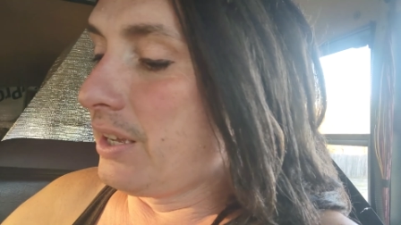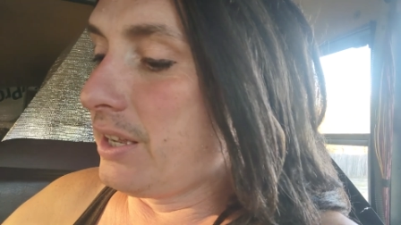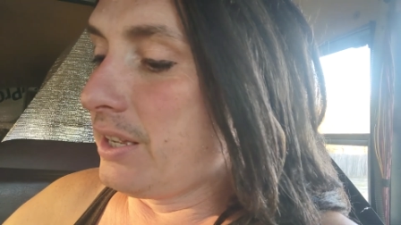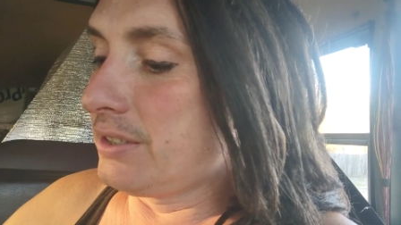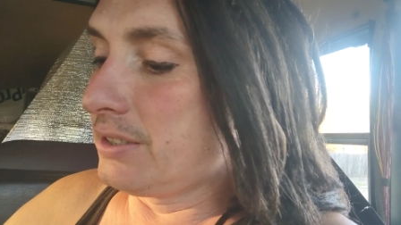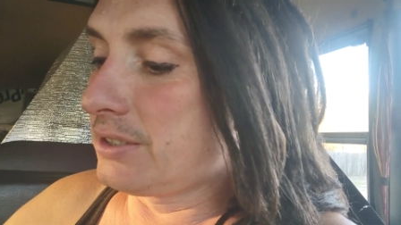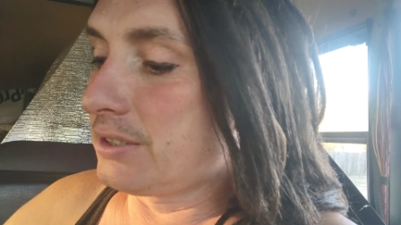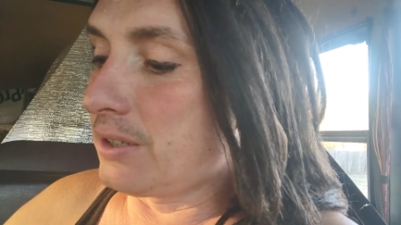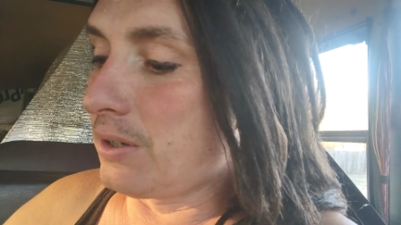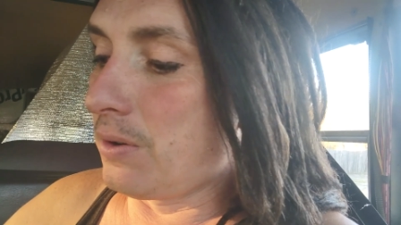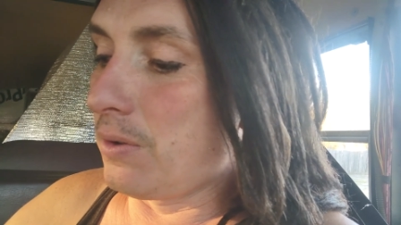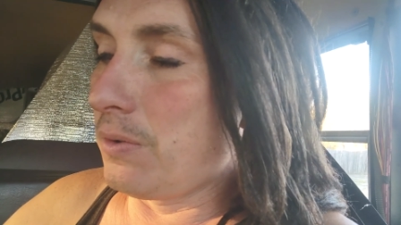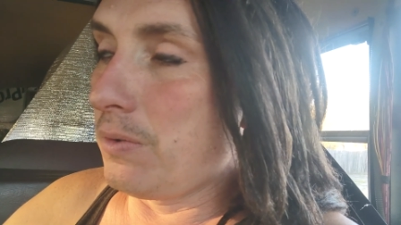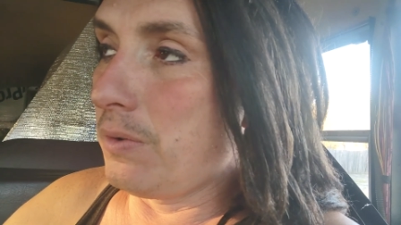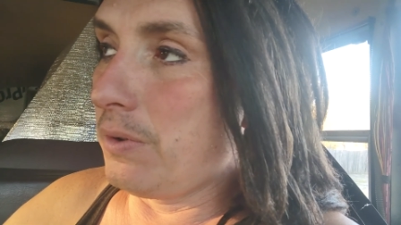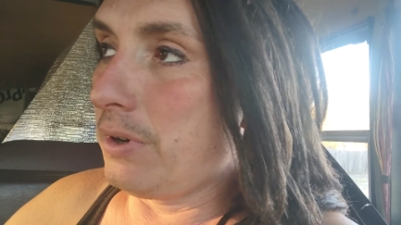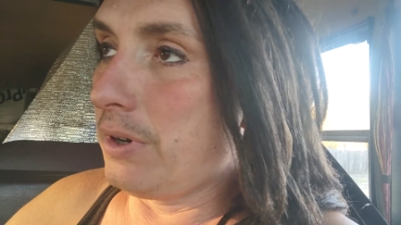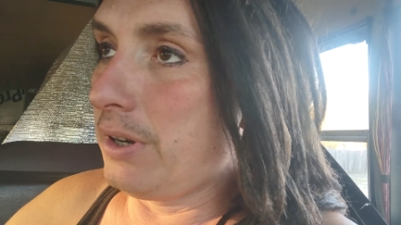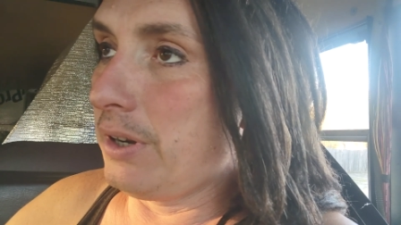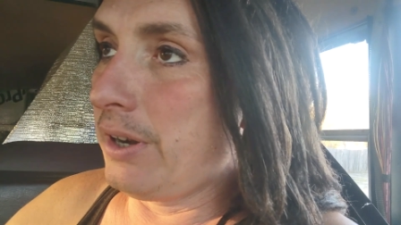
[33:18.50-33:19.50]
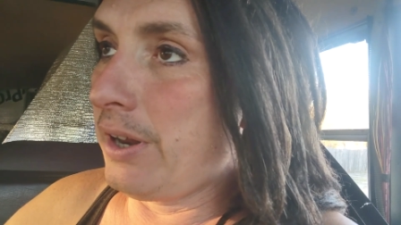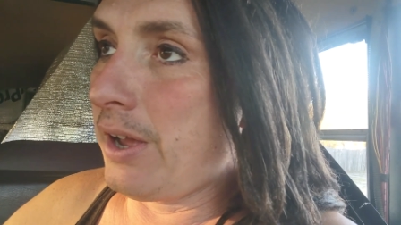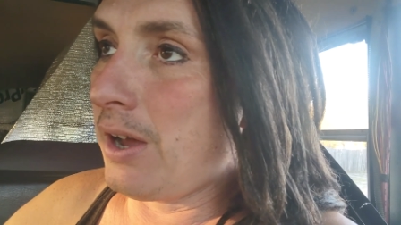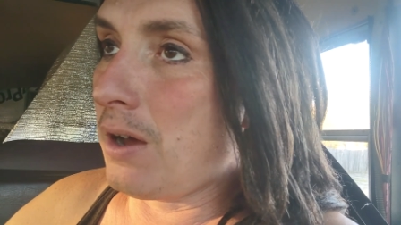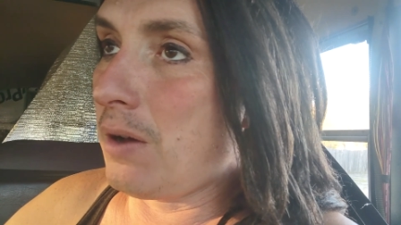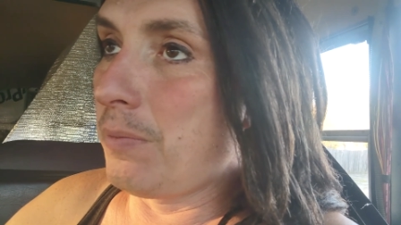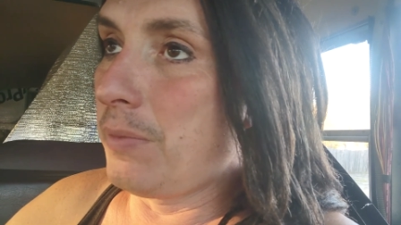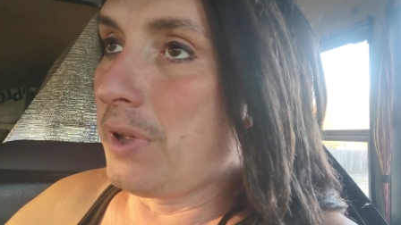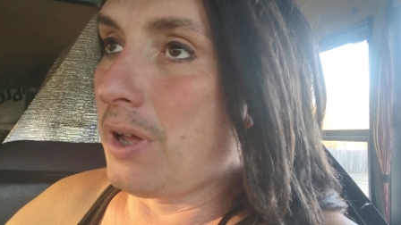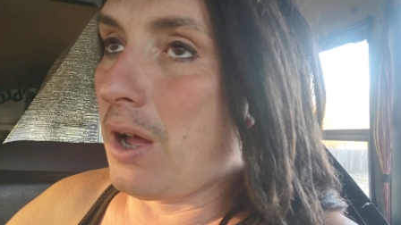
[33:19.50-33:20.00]
And so
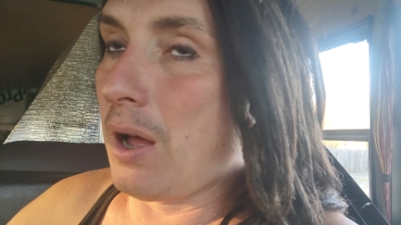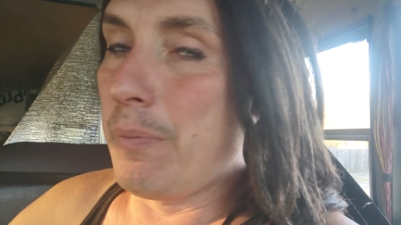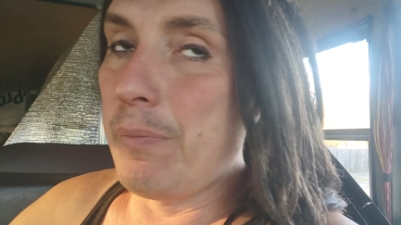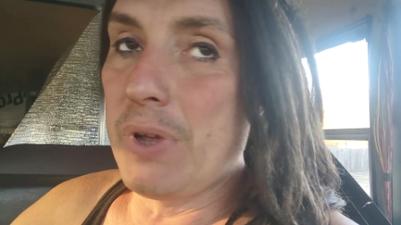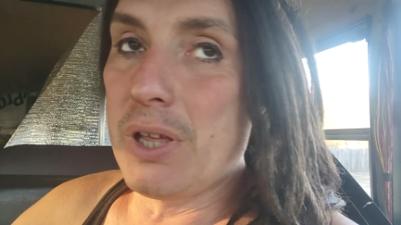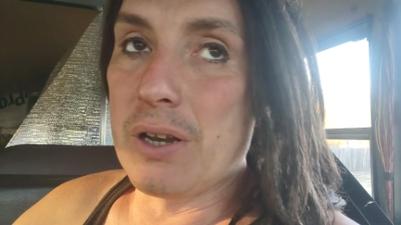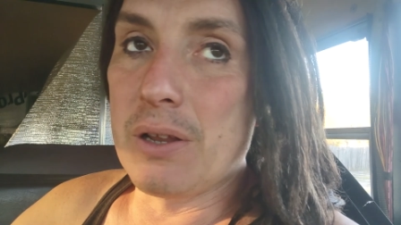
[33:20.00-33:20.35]
now I'm, I'm